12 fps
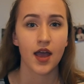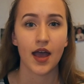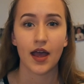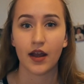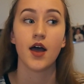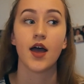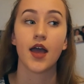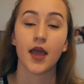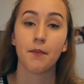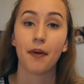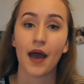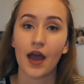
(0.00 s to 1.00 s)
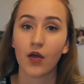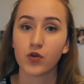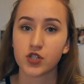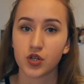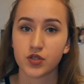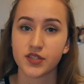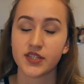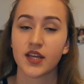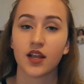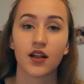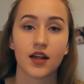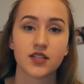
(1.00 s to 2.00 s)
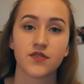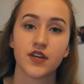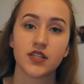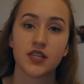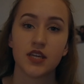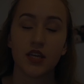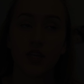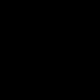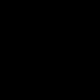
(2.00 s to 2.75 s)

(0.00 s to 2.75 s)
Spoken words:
and a bag which also says Class of 18.